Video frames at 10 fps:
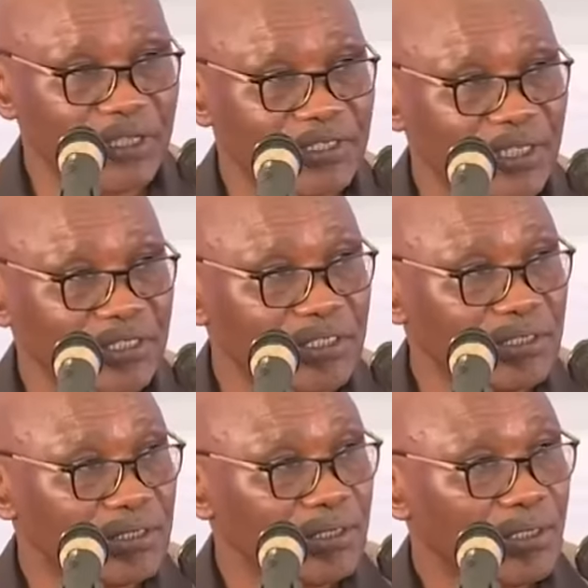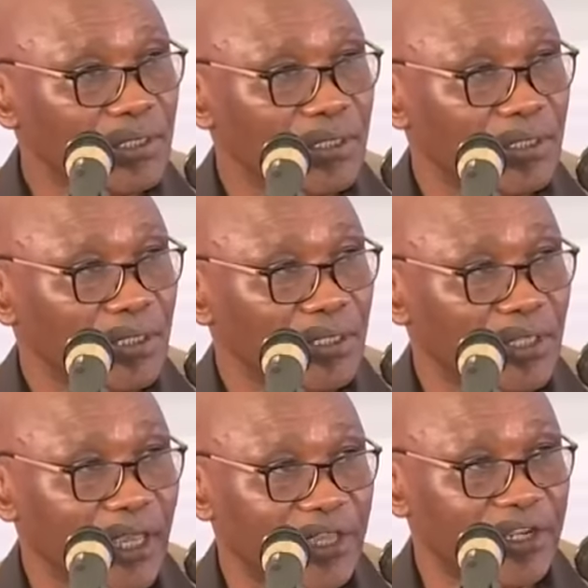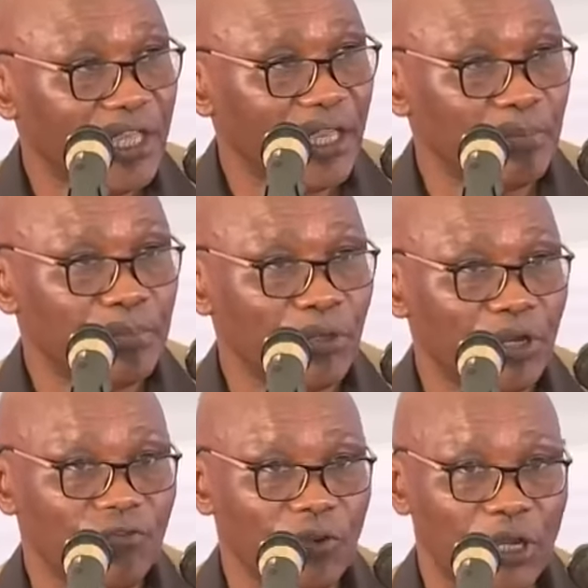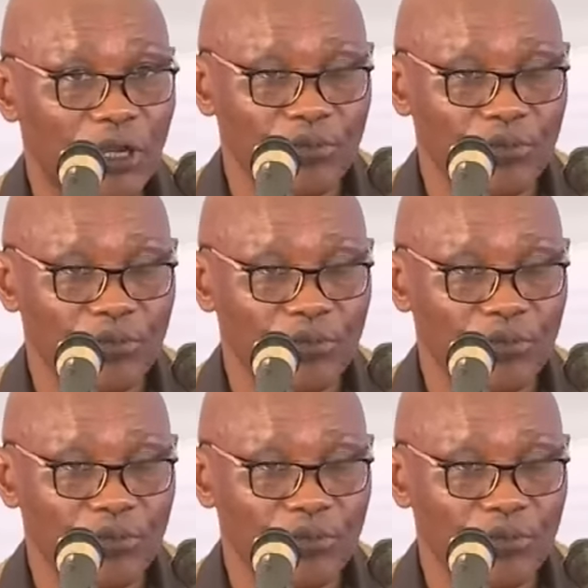present, the area MP Wafula